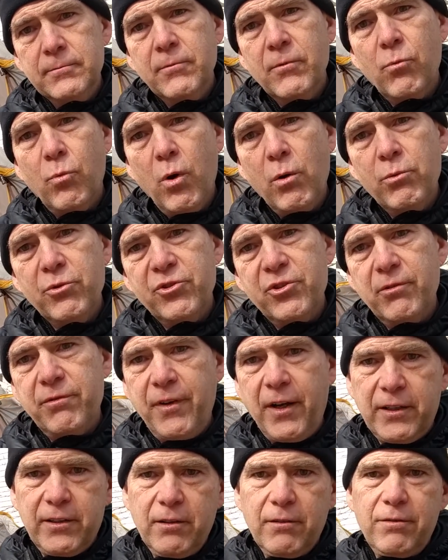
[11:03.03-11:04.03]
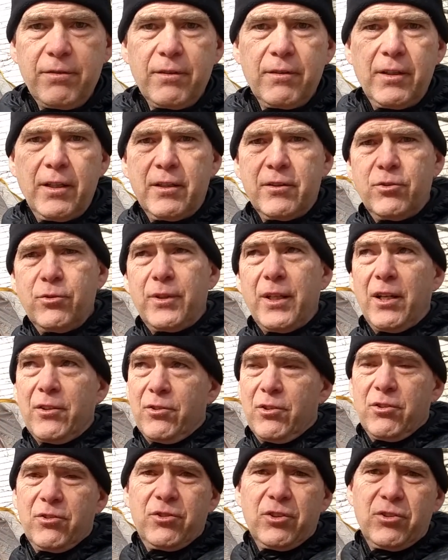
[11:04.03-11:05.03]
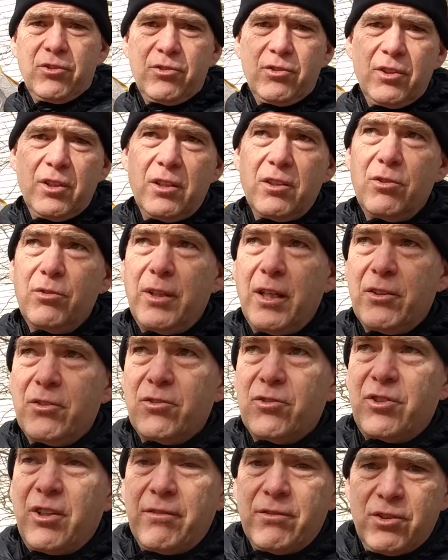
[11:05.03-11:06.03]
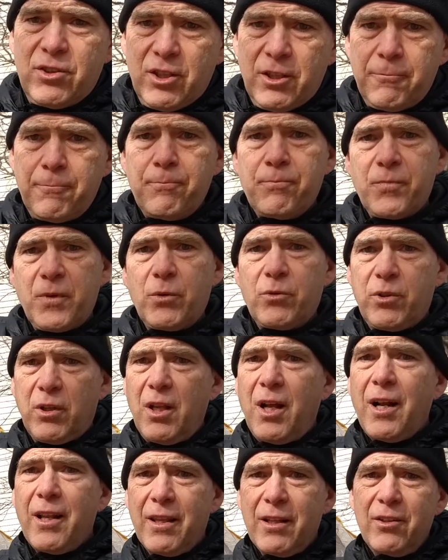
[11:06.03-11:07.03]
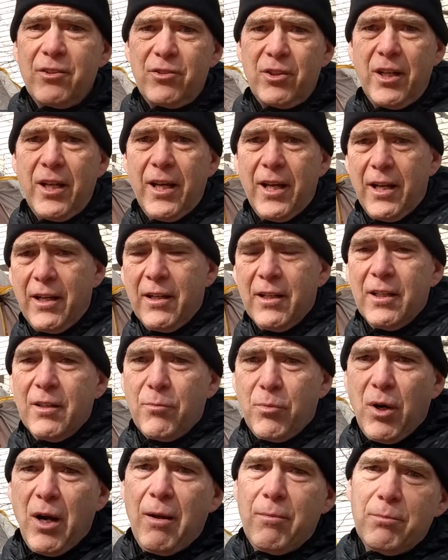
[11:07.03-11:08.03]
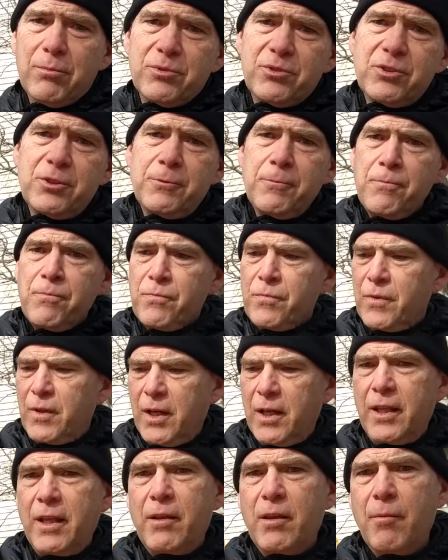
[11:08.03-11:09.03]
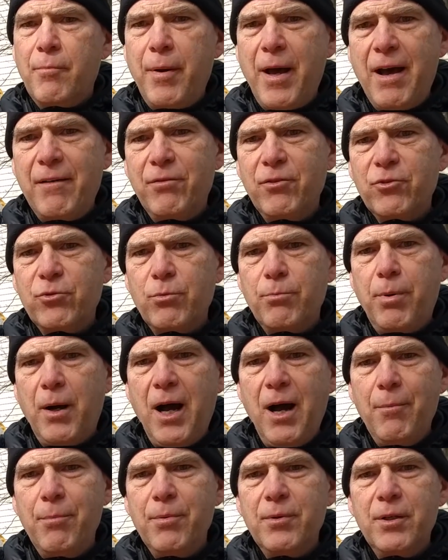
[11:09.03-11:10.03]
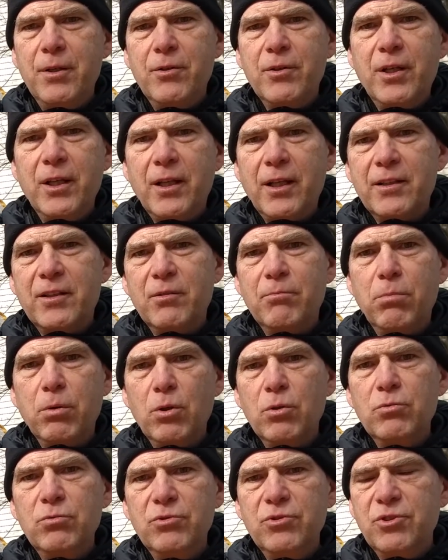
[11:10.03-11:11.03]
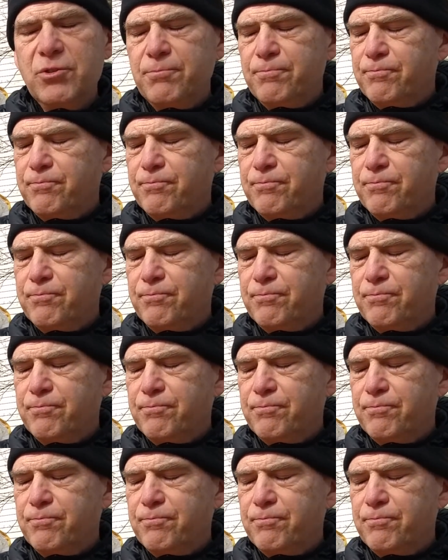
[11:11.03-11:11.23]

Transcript: One was defective in 2006, in 2017. There's a lot of these that had problems, and the baffles would pop, and you get like these balloons.